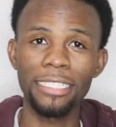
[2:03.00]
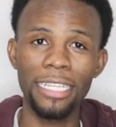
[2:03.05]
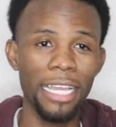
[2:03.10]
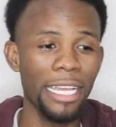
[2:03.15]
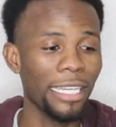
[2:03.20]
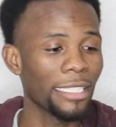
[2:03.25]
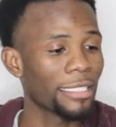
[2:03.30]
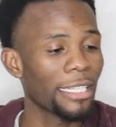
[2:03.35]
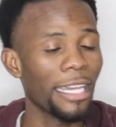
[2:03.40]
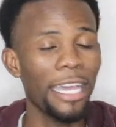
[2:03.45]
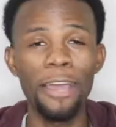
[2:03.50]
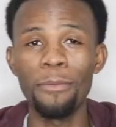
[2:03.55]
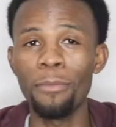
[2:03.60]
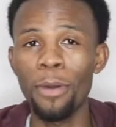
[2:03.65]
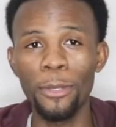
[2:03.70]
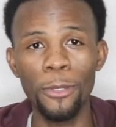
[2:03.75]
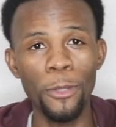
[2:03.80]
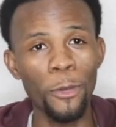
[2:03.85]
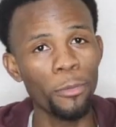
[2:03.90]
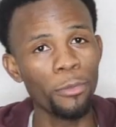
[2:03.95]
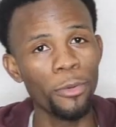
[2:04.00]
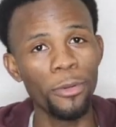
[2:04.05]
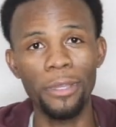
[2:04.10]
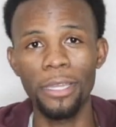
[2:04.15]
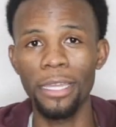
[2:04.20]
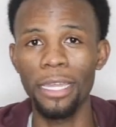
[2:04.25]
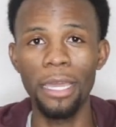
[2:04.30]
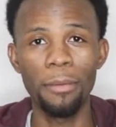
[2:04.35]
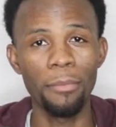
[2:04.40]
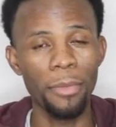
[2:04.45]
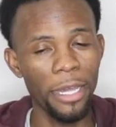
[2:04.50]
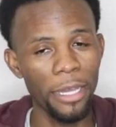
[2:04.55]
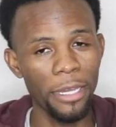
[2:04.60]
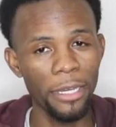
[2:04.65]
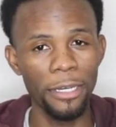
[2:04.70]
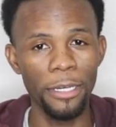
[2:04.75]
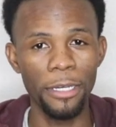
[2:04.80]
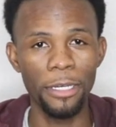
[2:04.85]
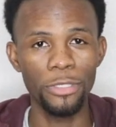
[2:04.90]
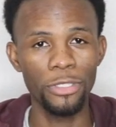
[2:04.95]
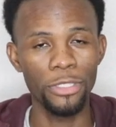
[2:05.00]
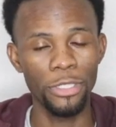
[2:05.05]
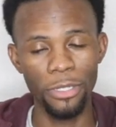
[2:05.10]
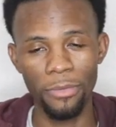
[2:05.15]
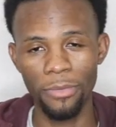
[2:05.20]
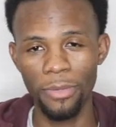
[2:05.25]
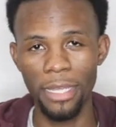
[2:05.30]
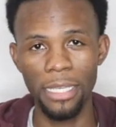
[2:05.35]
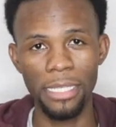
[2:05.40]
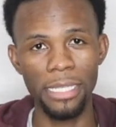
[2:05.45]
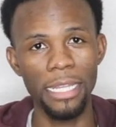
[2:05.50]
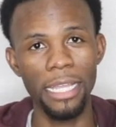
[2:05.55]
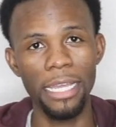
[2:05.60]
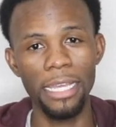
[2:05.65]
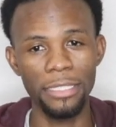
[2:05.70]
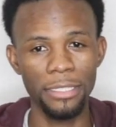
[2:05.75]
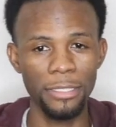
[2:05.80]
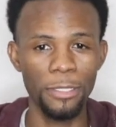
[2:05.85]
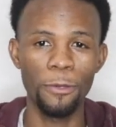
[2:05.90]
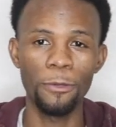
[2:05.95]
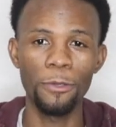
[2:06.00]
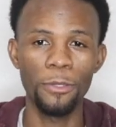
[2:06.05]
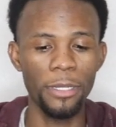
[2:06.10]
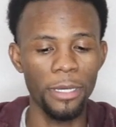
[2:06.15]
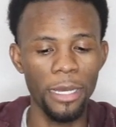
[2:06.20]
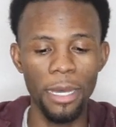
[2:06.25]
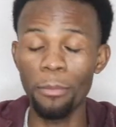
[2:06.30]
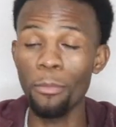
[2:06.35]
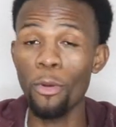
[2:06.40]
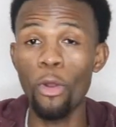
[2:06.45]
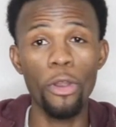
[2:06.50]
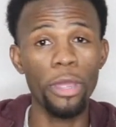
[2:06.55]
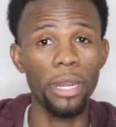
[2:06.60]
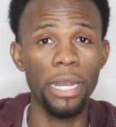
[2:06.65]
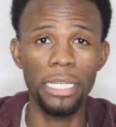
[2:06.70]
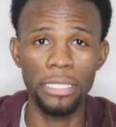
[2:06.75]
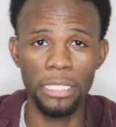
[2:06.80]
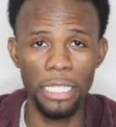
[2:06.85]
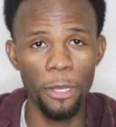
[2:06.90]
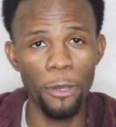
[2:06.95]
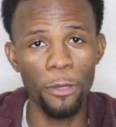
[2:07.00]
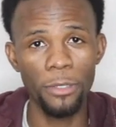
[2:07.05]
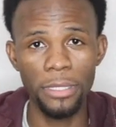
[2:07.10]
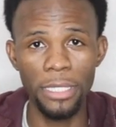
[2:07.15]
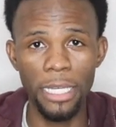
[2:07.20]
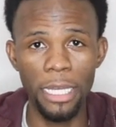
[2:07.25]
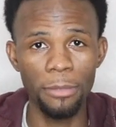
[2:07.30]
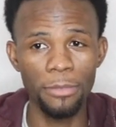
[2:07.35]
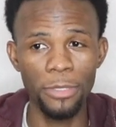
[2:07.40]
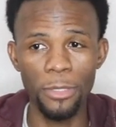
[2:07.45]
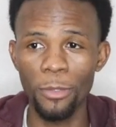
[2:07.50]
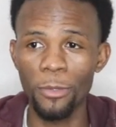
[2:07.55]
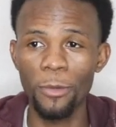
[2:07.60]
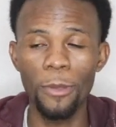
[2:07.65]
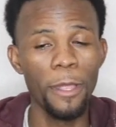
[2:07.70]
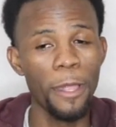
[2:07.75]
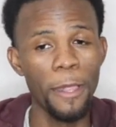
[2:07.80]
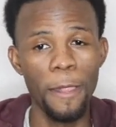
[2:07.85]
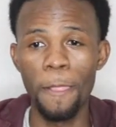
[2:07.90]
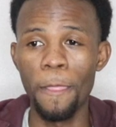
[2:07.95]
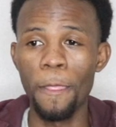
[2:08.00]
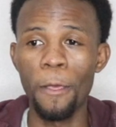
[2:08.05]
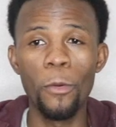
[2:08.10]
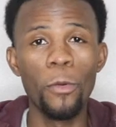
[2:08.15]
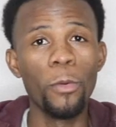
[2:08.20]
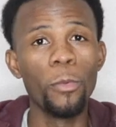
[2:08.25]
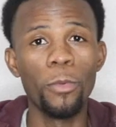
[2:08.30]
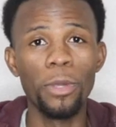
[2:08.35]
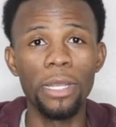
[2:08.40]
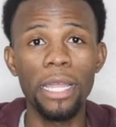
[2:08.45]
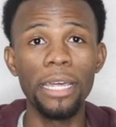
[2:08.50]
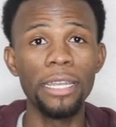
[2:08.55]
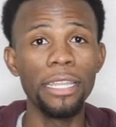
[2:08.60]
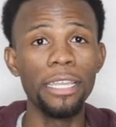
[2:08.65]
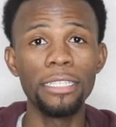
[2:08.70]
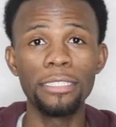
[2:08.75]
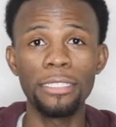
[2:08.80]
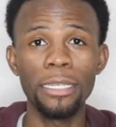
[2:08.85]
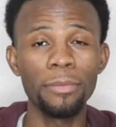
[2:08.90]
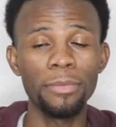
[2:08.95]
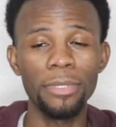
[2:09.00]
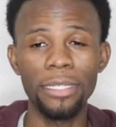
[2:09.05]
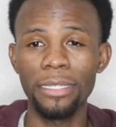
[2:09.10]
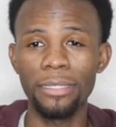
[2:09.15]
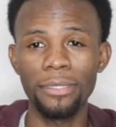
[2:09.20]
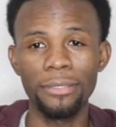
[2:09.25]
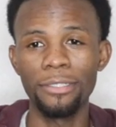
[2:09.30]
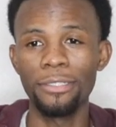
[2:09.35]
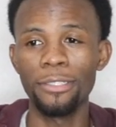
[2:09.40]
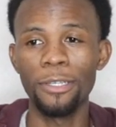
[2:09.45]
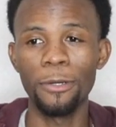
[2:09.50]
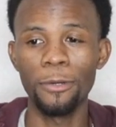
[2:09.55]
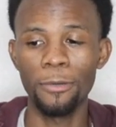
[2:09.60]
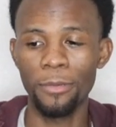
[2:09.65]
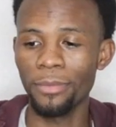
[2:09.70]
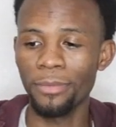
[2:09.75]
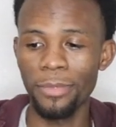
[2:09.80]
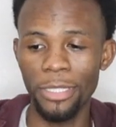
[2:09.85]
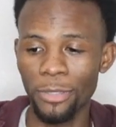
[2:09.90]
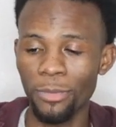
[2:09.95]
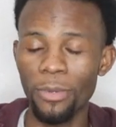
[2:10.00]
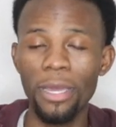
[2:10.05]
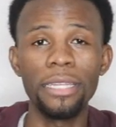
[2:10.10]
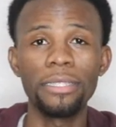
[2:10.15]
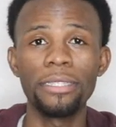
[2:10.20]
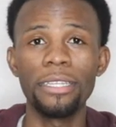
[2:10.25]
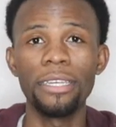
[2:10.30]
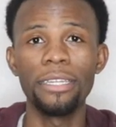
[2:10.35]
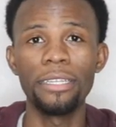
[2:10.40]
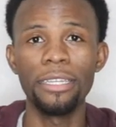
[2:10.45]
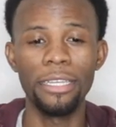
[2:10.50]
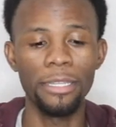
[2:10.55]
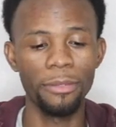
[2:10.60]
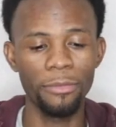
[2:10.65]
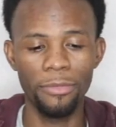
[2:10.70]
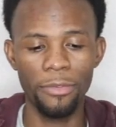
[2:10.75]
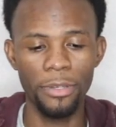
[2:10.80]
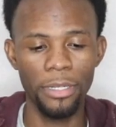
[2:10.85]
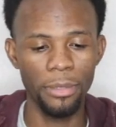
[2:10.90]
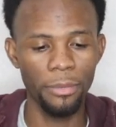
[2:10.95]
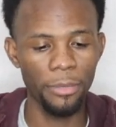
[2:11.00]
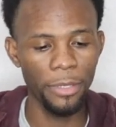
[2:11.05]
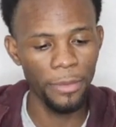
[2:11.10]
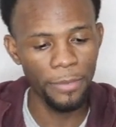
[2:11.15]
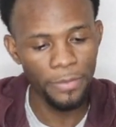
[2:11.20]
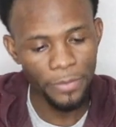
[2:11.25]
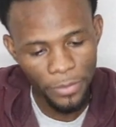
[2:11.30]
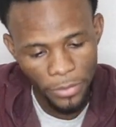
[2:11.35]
class, I have my notebook and my journal for that class. So, I'm organized at all times. So when I need something, it's right there and there in front of me.